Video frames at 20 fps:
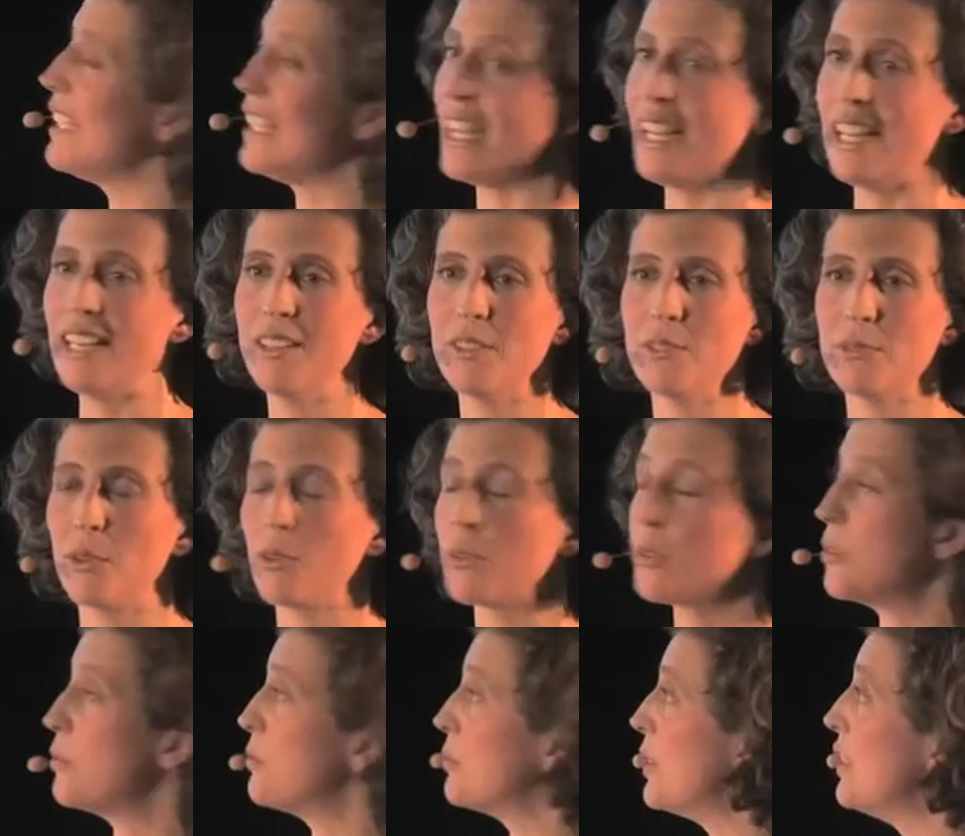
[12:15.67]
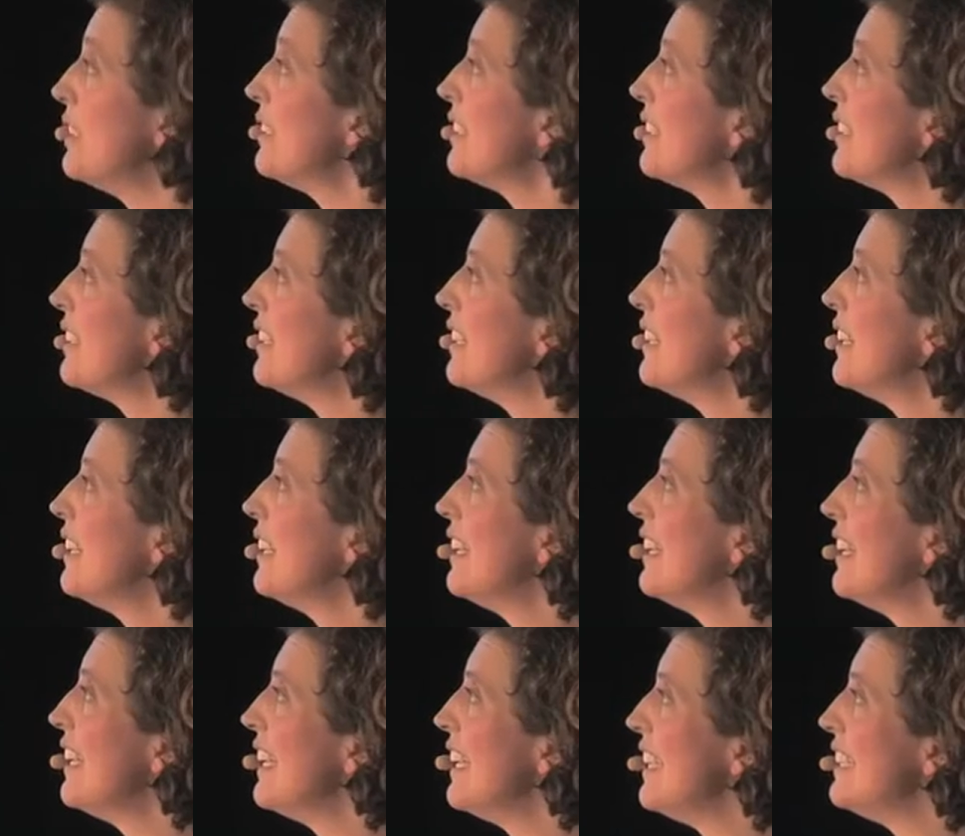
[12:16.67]
of Teel, a francophone
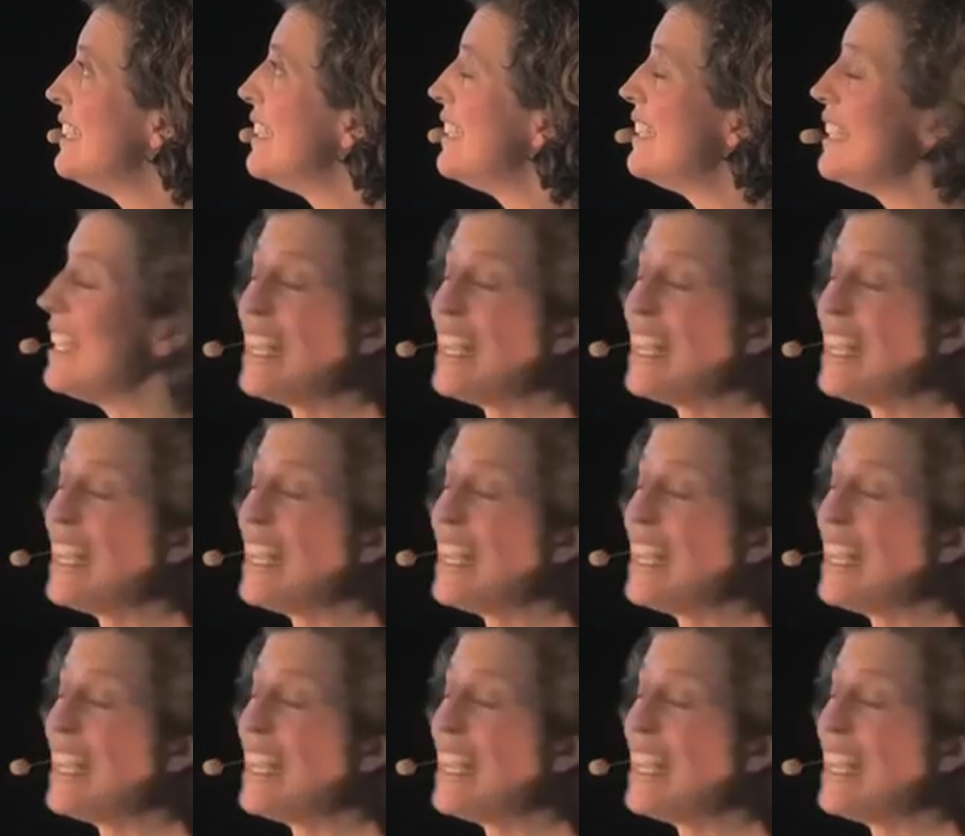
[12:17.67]
village.